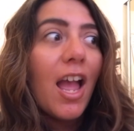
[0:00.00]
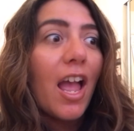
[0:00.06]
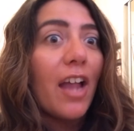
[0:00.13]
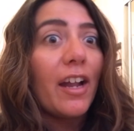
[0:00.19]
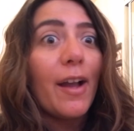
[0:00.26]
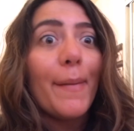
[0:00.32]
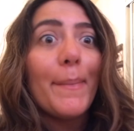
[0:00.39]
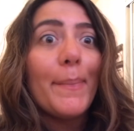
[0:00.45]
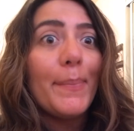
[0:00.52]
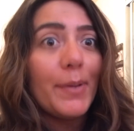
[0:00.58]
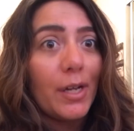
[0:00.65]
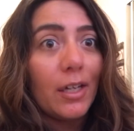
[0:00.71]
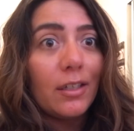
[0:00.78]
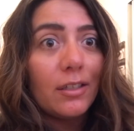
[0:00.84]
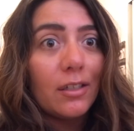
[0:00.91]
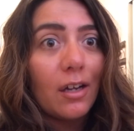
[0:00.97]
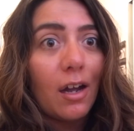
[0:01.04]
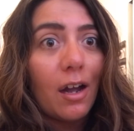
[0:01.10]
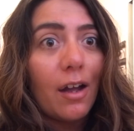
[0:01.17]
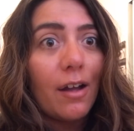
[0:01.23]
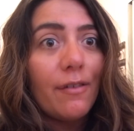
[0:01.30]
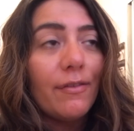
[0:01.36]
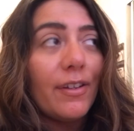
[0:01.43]
I got bucked
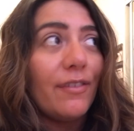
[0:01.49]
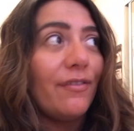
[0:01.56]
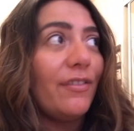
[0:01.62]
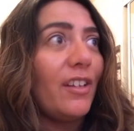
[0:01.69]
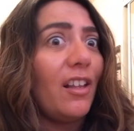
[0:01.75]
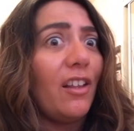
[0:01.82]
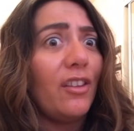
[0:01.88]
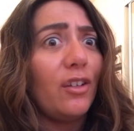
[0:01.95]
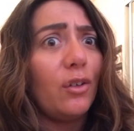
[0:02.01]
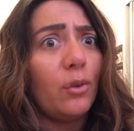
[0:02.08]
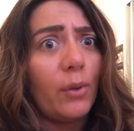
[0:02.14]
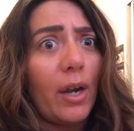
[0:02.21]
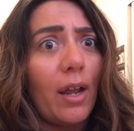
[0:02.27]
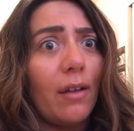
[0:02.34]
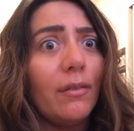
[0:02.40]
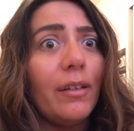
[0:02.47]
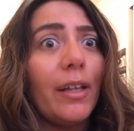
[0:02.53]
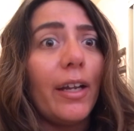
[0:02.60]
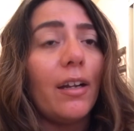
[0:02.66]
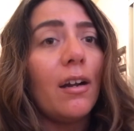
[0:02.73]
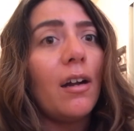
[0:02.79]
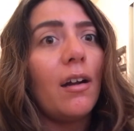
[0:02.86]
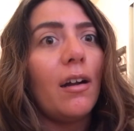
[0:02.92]
off and fell on the ground
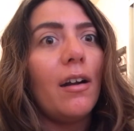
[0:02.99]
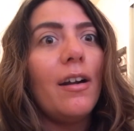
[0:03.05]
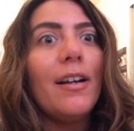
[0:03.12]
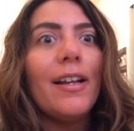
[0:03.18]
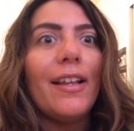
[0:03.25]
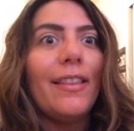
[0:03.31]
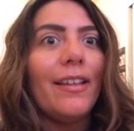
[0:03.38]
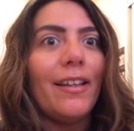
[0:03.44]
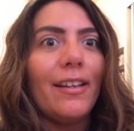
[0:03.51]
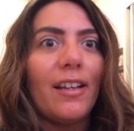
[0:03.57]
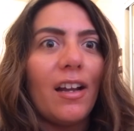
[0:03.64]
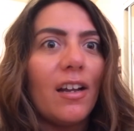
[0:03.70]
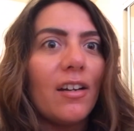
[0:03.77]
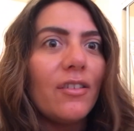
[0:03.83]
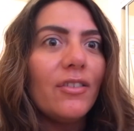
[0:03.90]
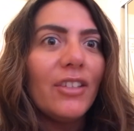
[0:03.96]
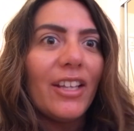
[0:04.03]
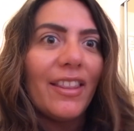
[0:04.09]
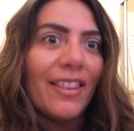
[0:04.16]
like hard, and then not only